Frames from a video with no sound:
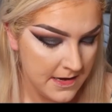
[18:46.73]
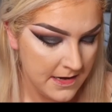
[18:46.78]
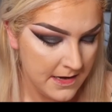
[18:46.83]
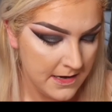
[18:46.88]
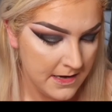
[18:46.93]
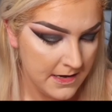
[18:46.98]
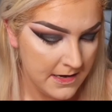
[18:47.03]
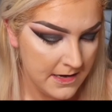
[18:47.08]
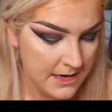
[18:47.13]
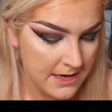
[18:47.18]

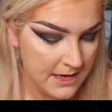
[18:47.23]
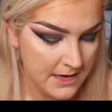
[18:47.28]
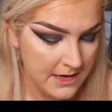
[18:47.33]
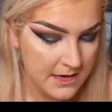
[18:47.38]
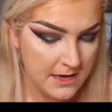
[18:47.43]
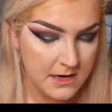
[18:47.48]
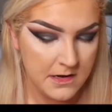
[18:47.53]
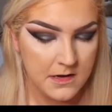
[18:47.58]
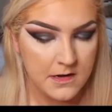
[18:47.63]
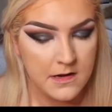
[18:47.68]

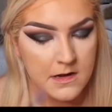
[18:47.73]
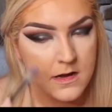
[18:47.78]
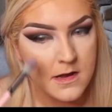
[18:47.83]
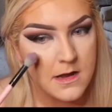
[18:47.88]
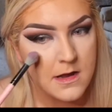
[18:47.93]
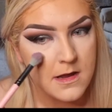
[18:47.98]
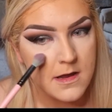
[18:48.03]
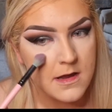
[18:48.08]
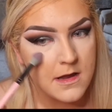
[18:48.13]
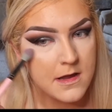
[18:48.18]

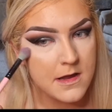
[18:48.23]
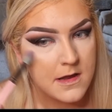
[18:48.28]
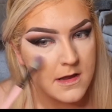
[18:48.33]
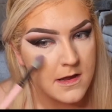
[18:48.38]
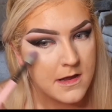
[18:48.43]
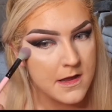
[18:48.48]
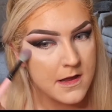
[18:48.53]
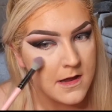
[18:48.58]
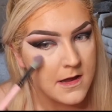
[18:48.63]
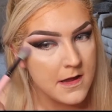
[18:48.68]

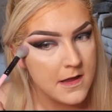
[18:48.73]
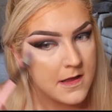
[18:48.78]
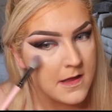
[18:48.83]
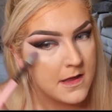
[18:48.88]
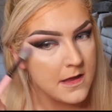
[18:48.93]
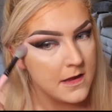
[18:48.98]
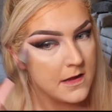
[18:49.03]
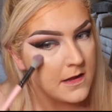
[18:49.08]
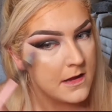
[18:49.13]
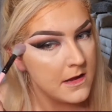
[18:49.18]

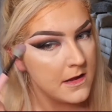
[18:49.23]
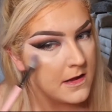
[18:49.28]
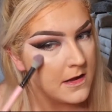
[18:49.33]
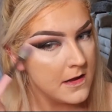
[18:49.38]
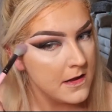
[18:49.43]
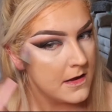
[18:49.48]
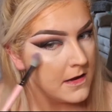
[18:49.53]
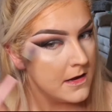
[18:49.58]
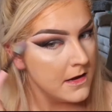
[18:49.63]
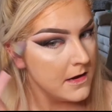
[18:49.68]

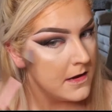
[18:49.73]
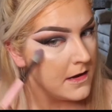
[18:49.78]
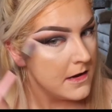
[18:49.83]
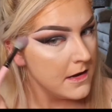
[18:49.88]
Nothing is said.